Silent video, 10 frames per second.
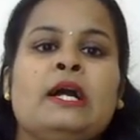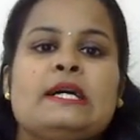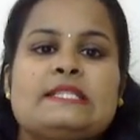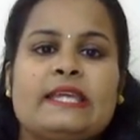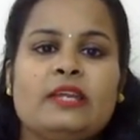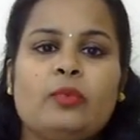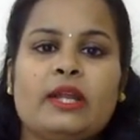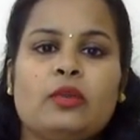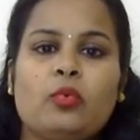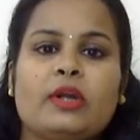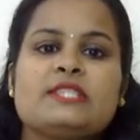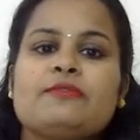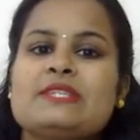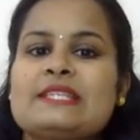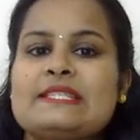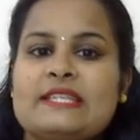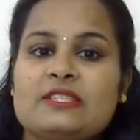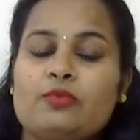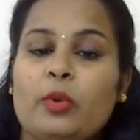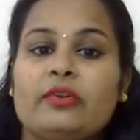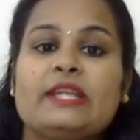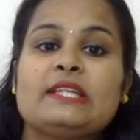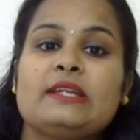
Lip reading: Second one, what is the physical state of water